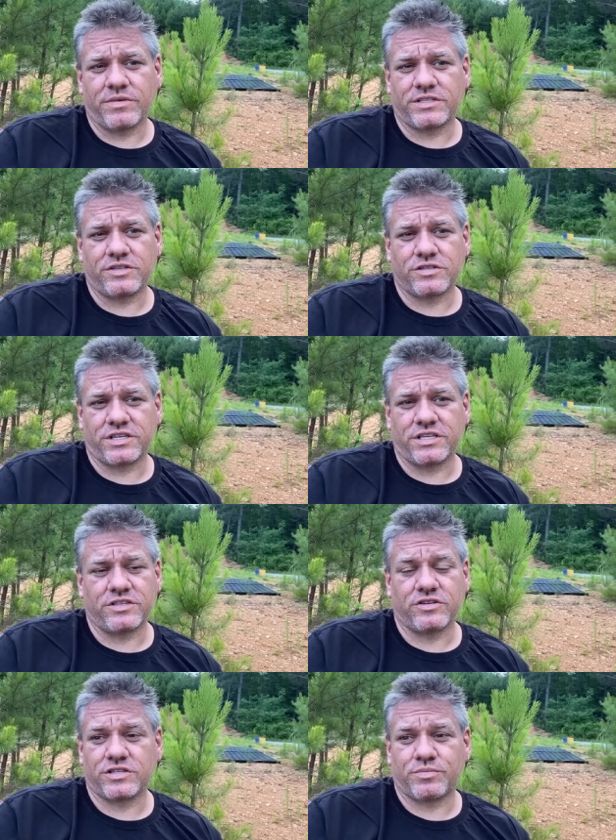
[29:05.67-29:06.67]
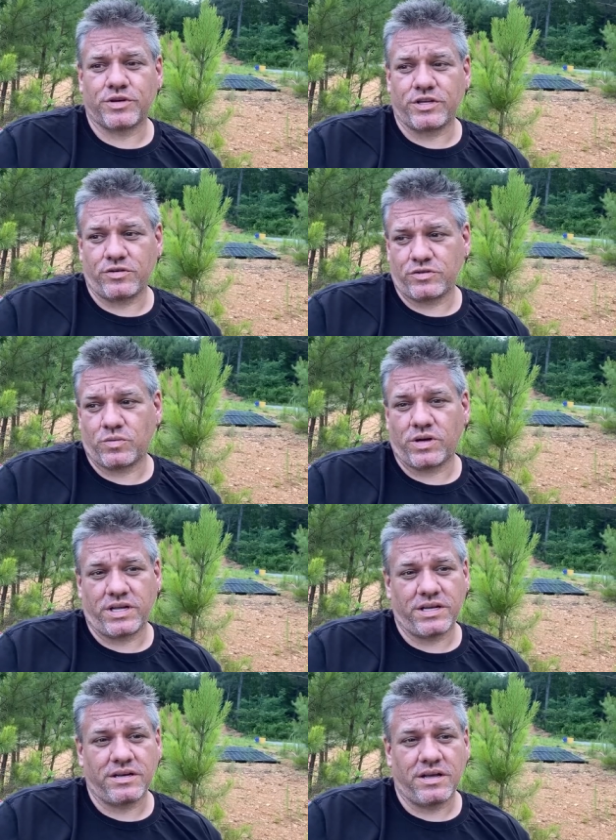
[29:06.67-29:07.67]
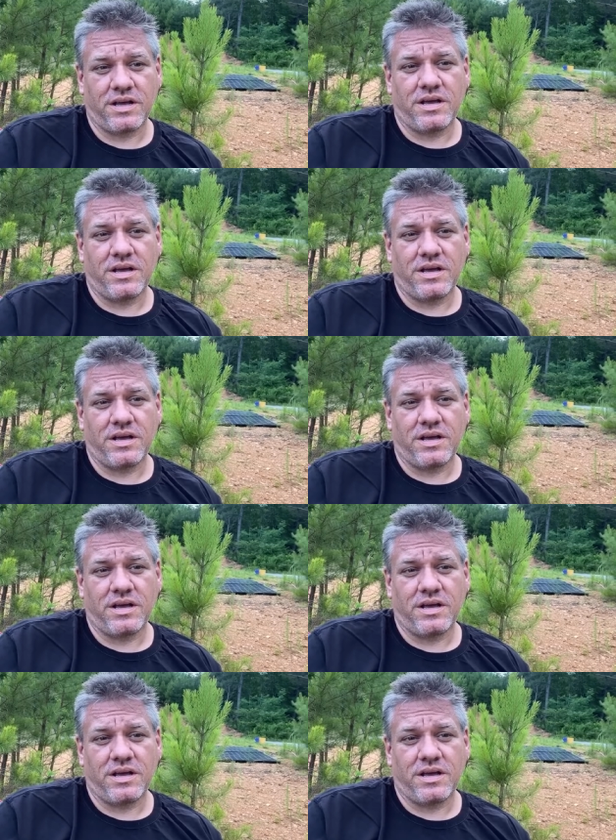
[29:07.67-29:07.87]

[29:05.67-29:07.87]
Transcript: It's usually easier to just put a used one in,